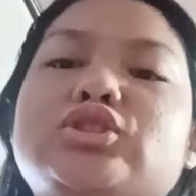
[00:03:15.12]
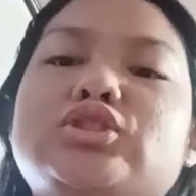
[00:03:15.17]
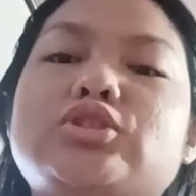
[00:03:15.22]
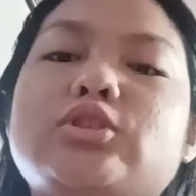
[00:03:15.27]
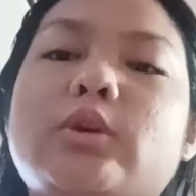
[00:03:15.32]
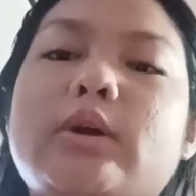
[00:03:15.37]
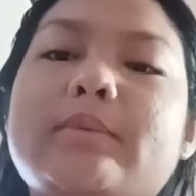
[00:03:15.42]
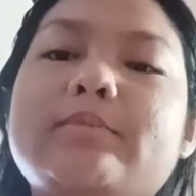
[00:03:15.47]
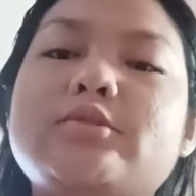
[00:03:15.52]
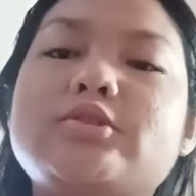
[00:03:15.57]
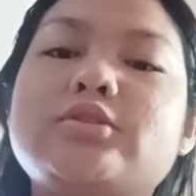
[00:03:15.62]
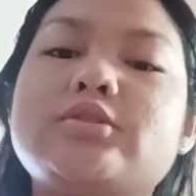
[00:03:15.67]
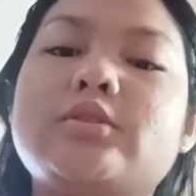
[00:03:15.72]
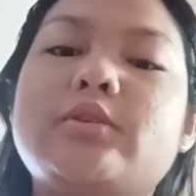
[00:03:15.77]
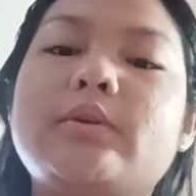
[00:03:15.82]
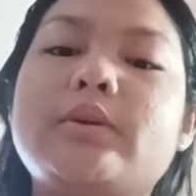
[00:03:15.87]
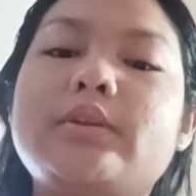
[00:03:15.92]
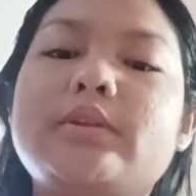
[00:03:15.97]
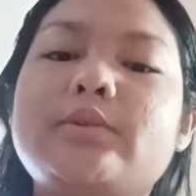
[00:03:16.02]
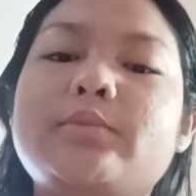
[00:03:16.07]
So I'm just
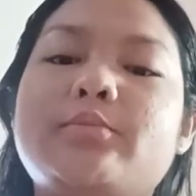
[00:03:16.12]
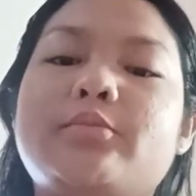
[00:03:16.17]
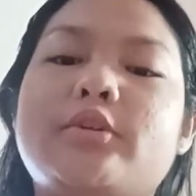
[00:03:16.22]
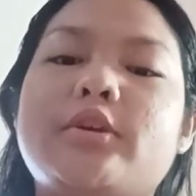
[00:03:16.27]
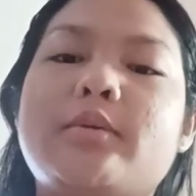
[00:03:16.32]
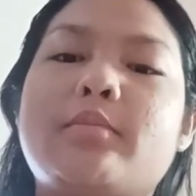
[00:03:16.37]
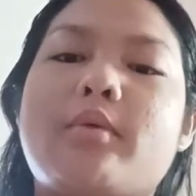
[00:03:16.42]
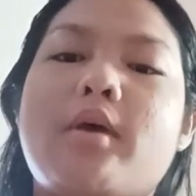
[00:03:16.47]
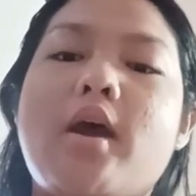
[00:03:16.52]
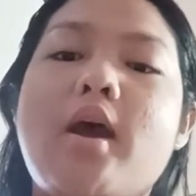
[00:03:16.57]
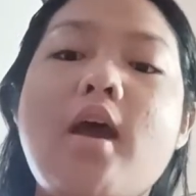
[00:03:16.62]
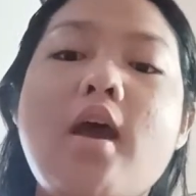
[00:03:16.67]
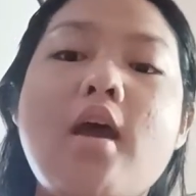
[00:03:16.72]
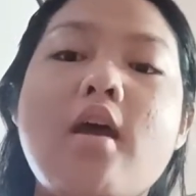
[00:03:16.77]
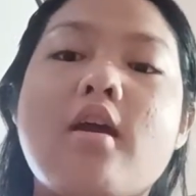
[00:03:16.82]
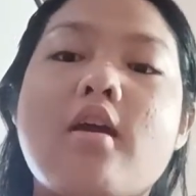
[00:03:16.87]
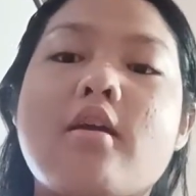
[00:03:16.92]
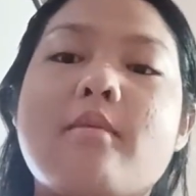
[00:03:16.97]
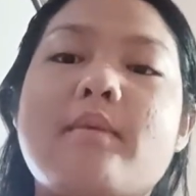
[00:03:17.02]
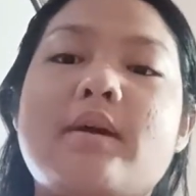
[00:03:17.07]
going to
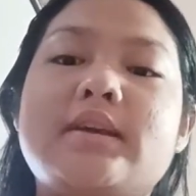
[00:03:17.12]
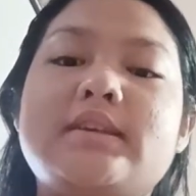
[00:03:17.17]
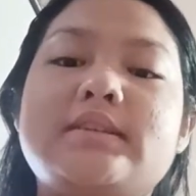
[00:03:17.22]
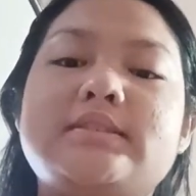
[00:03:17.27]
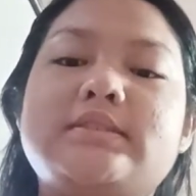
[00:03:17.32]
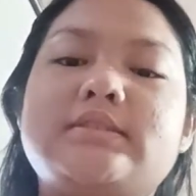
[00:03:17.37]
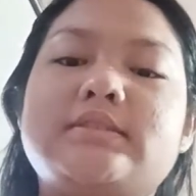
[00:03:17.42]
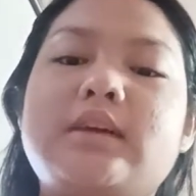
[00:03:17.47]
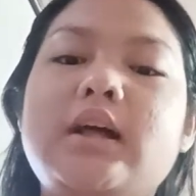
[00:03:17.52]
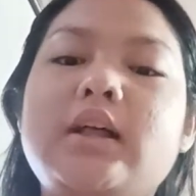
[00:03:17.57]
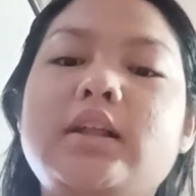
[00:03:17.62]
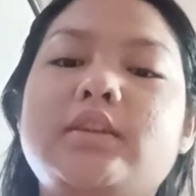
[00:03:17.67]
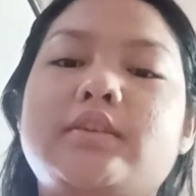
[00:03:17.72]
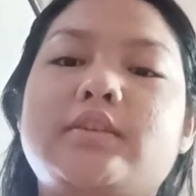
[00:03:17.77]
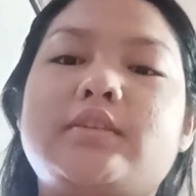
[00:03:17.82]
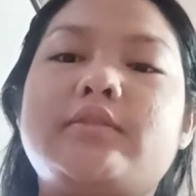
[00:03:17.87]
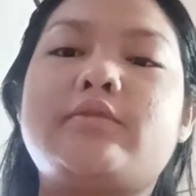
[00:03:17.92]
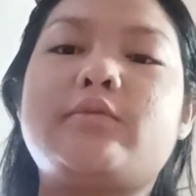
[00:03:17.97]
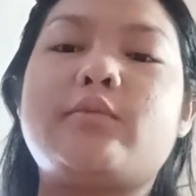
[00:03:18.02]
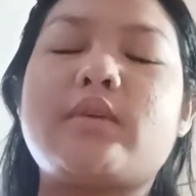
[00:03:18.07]
prepare
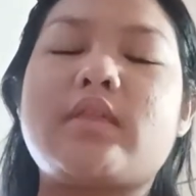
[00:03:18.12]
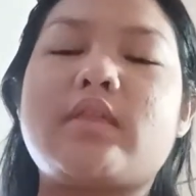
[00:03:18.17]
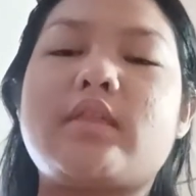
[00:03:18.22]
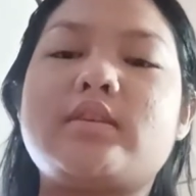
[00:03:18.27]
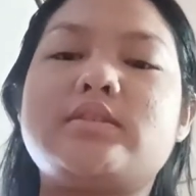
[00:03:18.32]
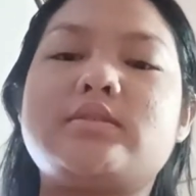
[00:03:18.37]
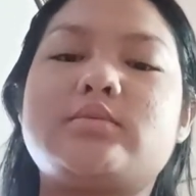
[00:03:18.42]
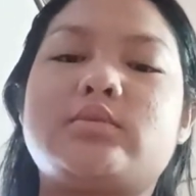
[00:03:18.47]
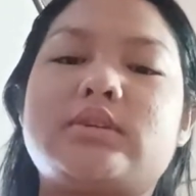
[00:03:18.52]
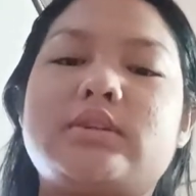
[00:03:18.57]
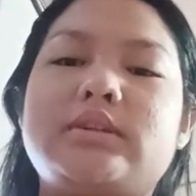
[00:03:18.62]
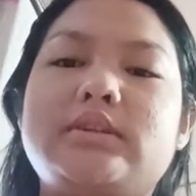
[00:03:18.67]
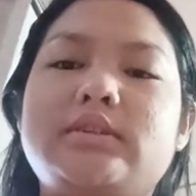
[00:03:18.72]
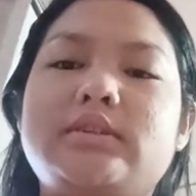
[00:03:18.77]
myself with this one.